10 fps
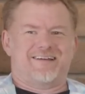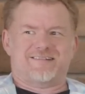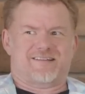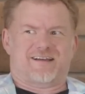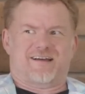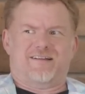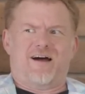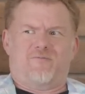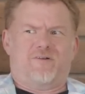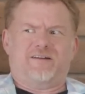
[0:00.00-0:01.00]
So they're going to,
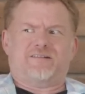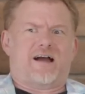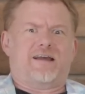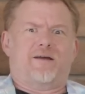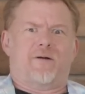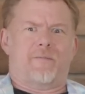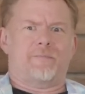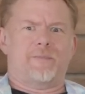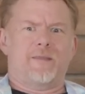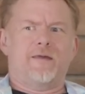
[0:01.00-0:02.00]
no, what are you talking
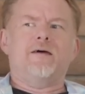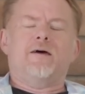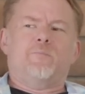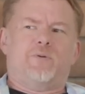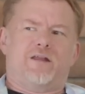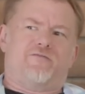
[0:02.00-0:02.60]
about? But